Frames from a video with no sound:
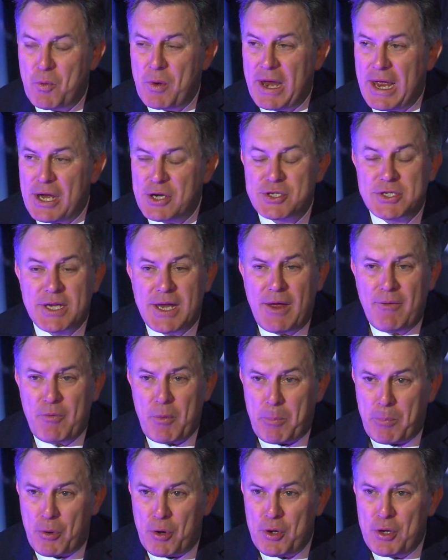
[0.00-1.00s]
We actually have
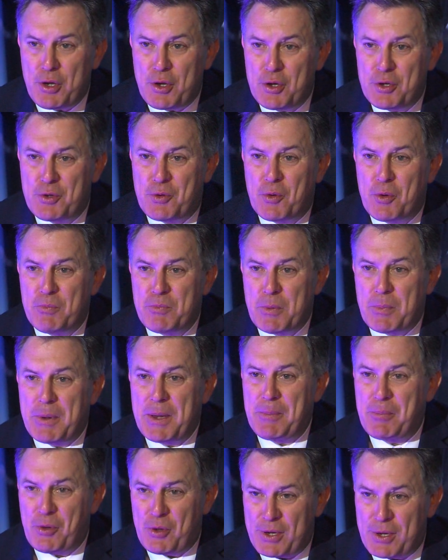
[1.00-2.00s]
a pretty good group of
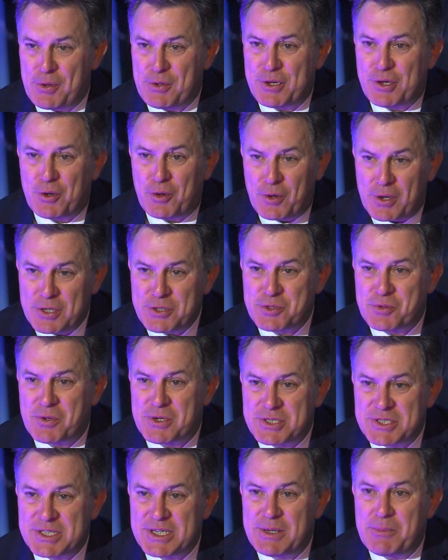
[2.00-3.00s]
people here that are
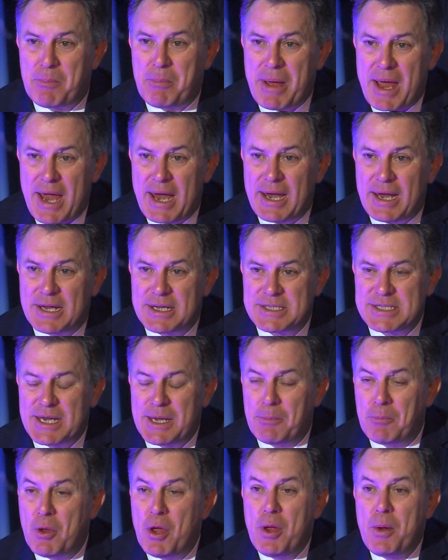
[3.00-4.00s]
interested in buying a
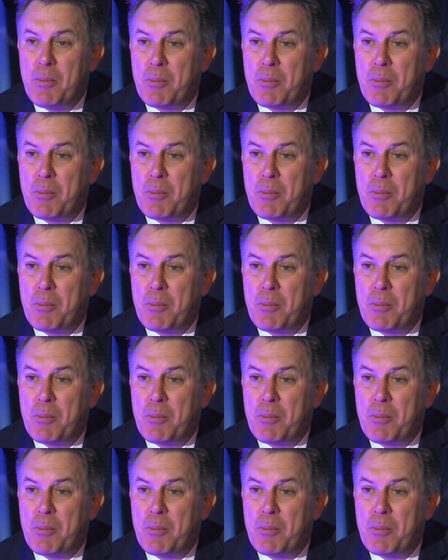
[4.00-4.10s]
team,